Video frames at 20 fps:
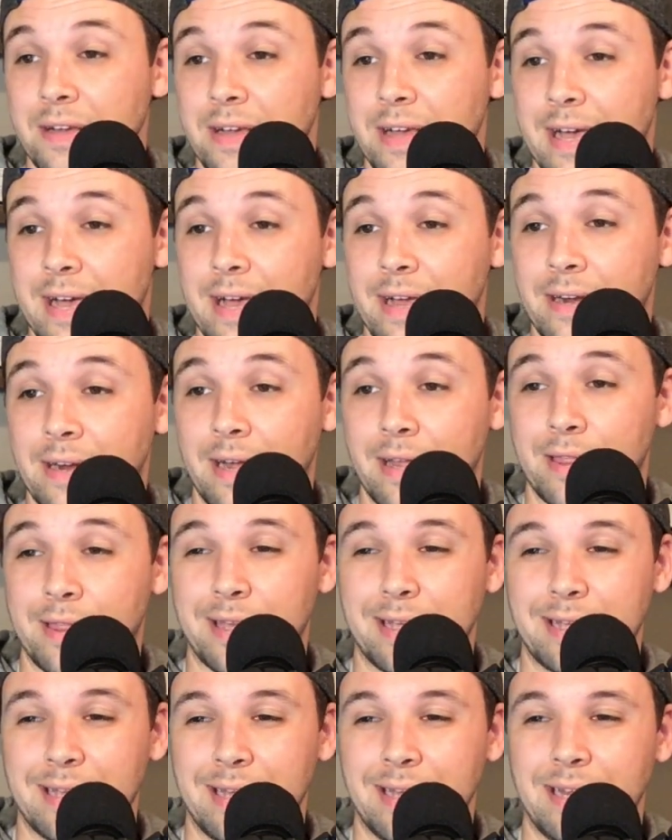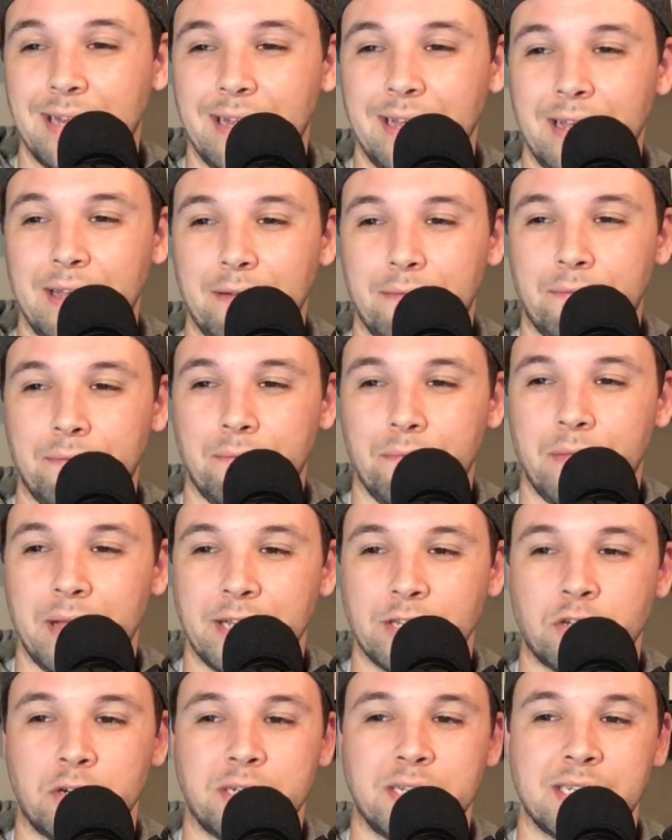And I think if
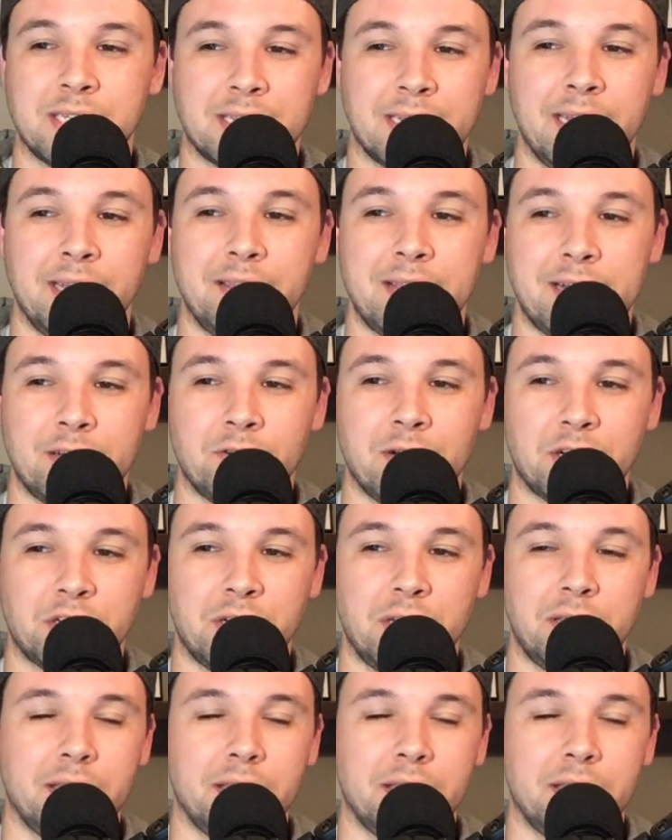they start to skid in that direction,